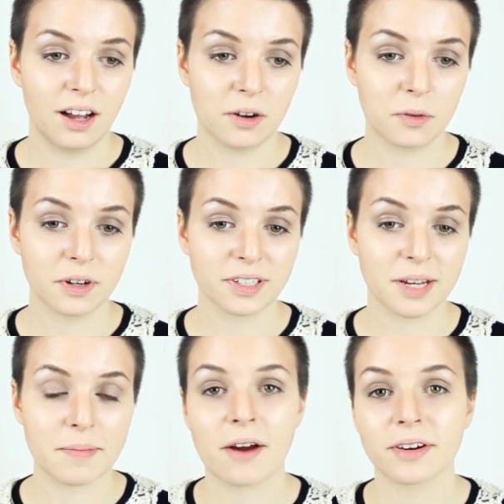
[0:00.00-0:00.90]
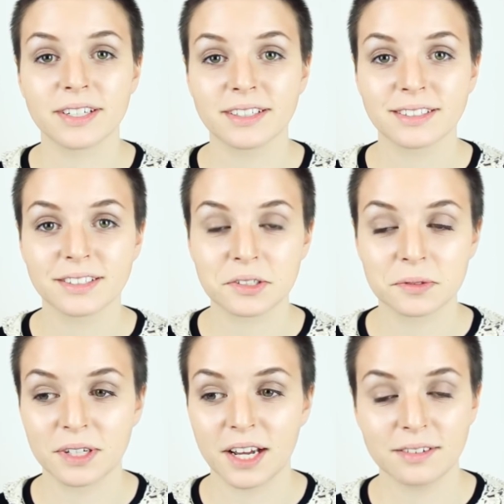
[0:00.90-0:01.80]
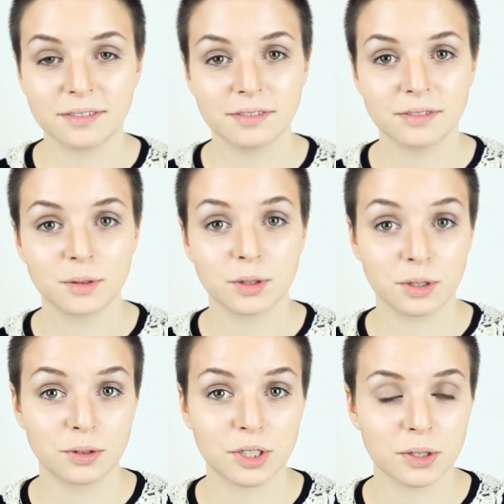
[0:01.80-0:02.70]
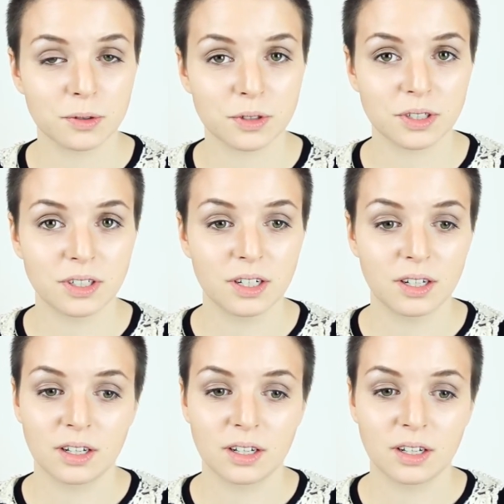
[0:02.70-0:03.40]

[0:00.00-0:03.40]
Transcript: I want to get married. I want to have two children.